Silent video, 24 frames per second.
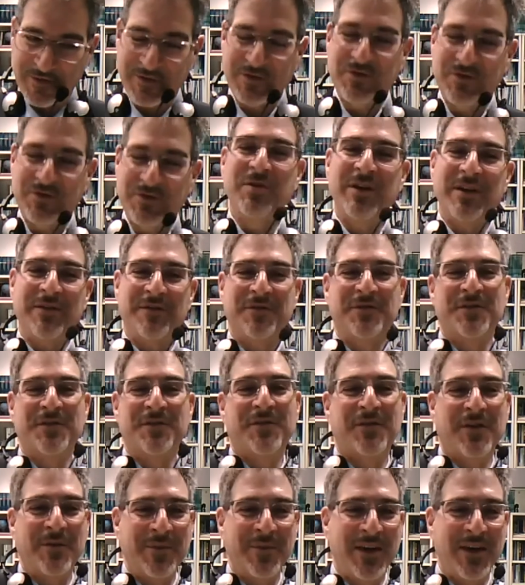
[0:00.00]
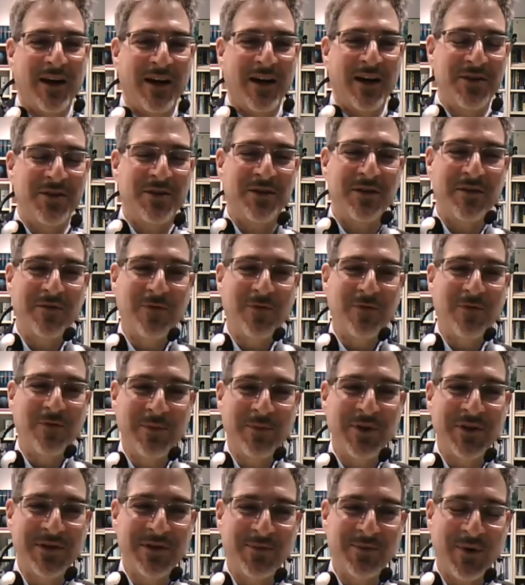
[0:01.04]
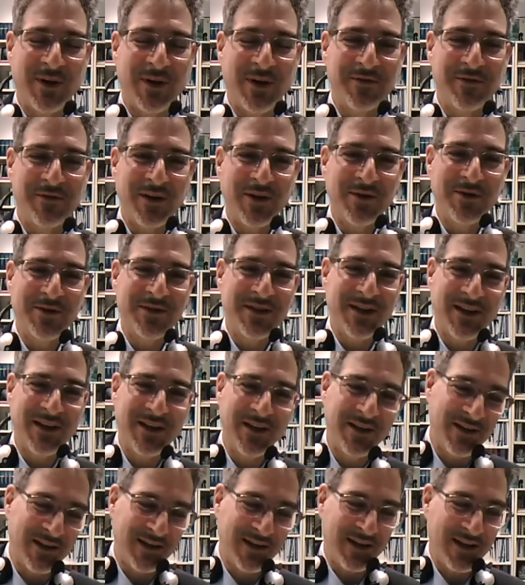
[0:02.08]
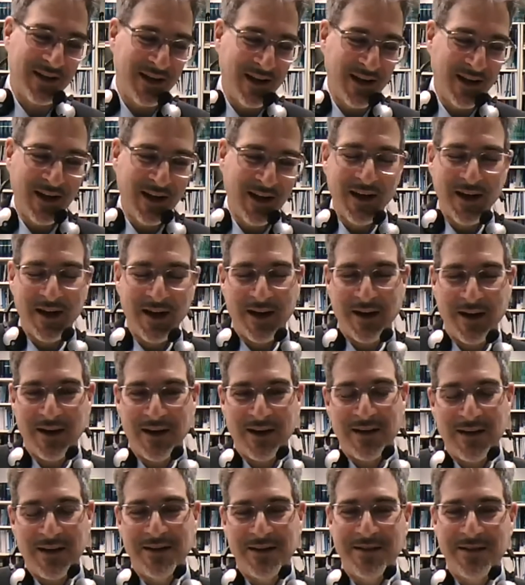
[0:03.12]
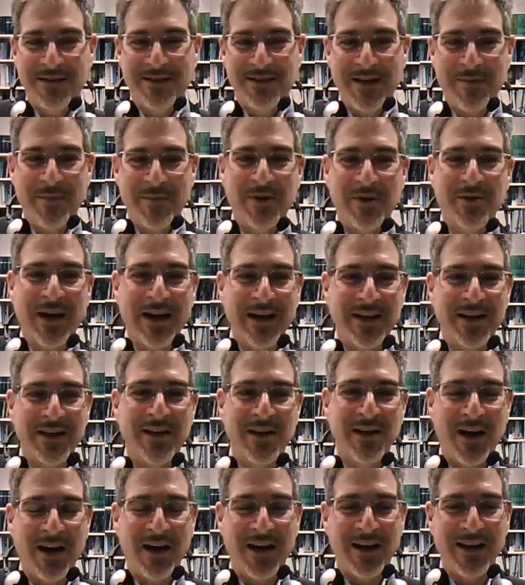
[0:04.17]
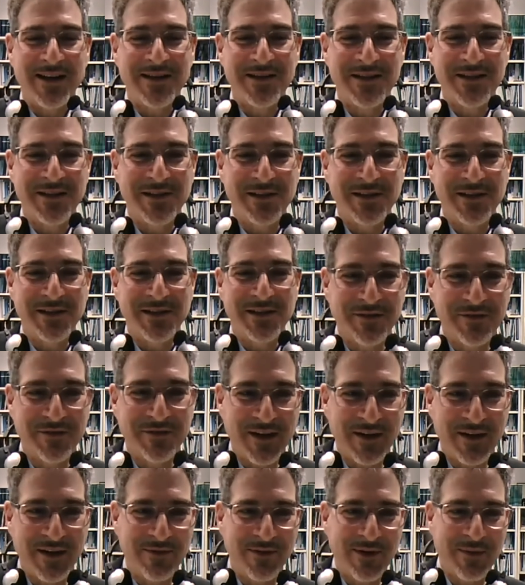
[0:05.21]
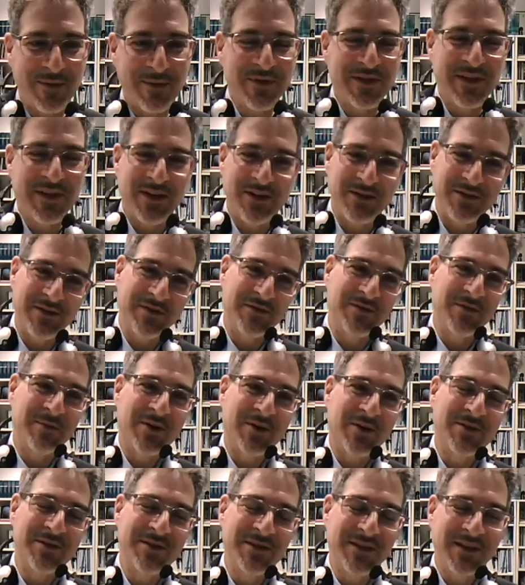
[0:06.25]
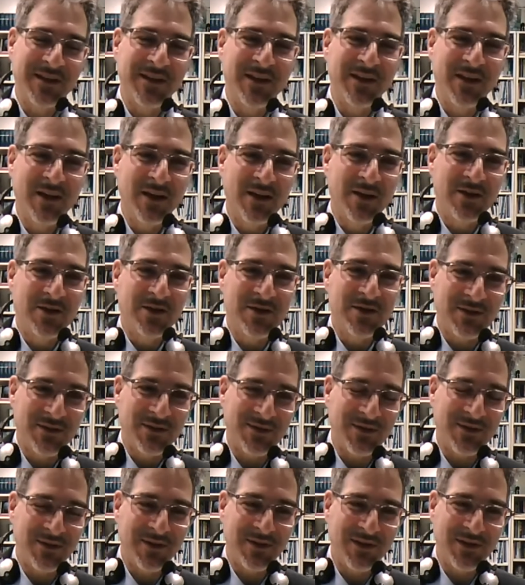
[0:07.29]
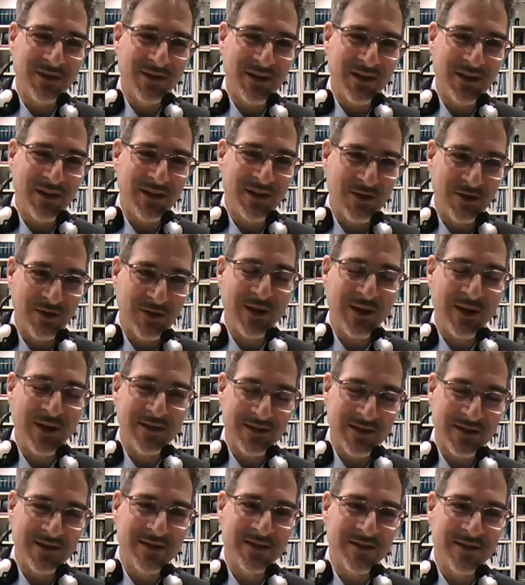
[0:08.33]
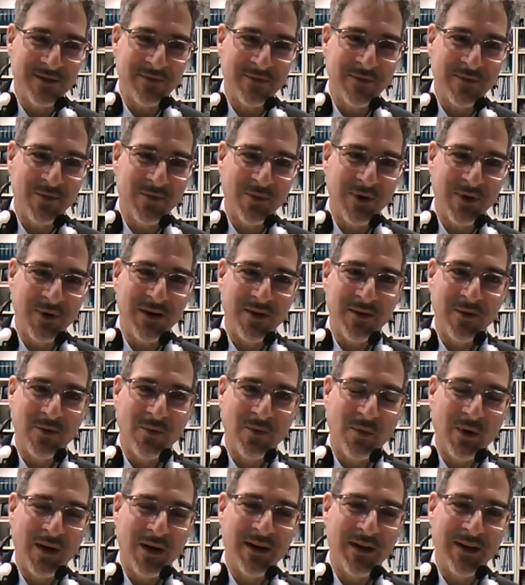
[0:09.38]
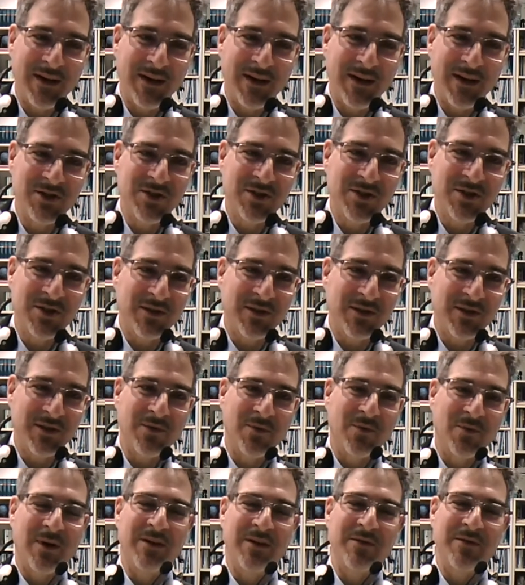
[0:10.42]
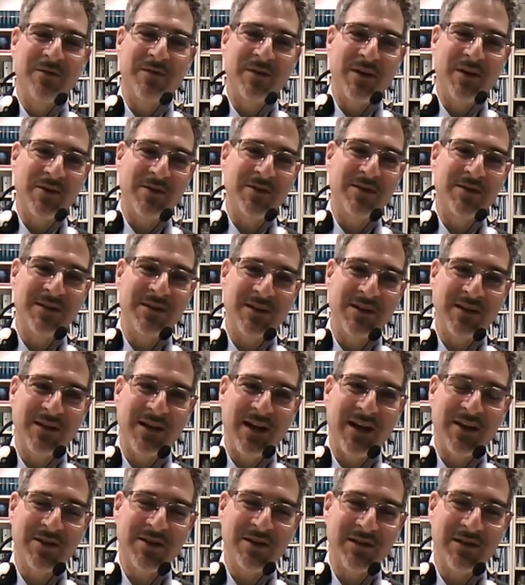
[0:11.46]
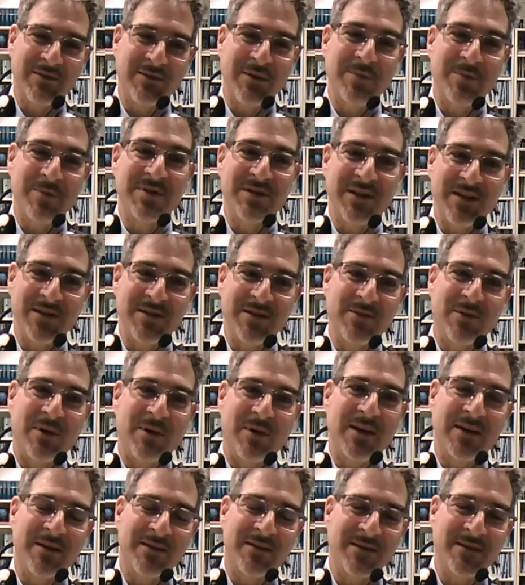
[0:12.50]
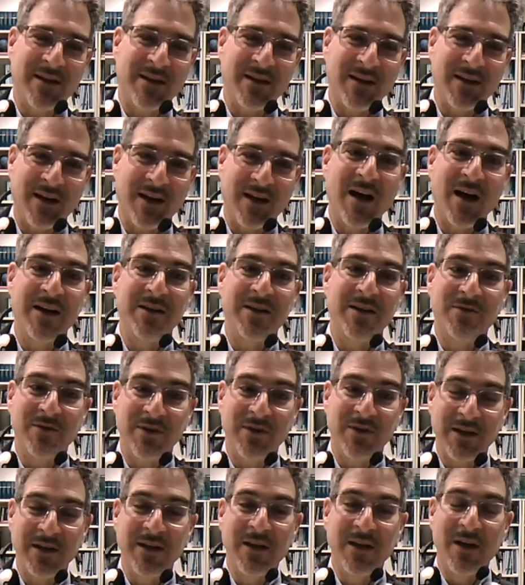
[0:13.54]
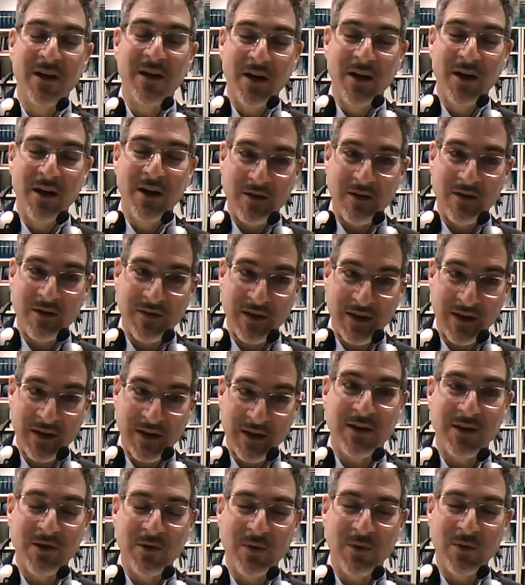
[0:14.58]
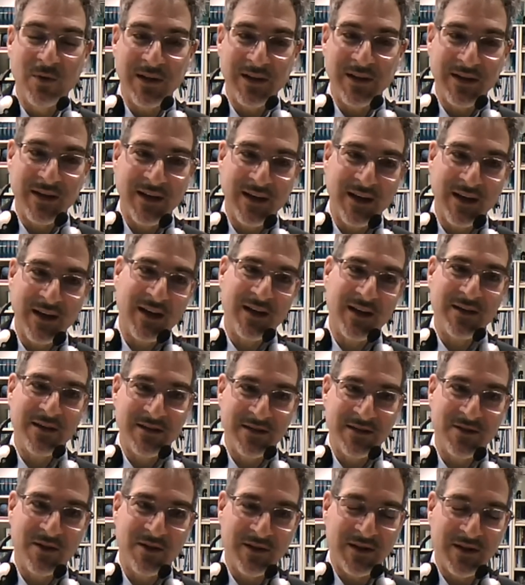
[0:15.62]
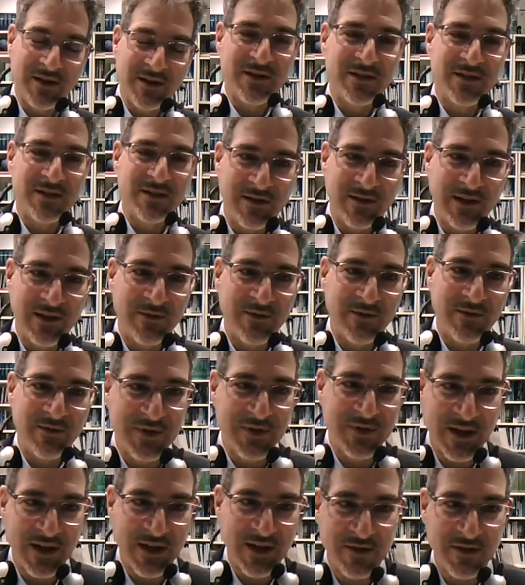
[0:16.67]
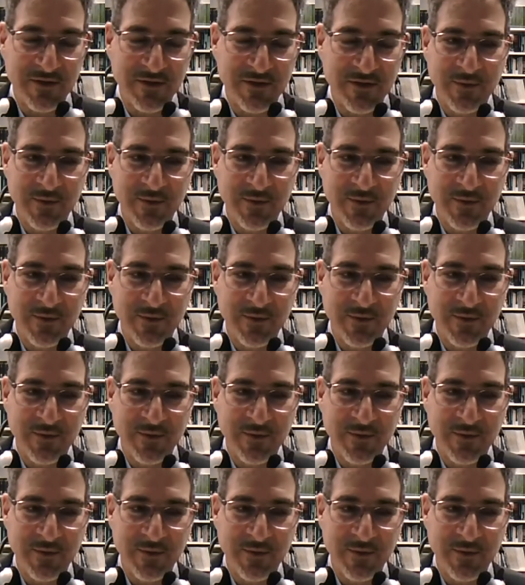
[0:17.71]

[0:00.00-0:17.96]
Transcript: drift from the idea of one person, one vote in the democratic ideal of representative democracy to the UN system, where one nation, one vote actually represents quite a high degree of inequality and is not necessarily representative.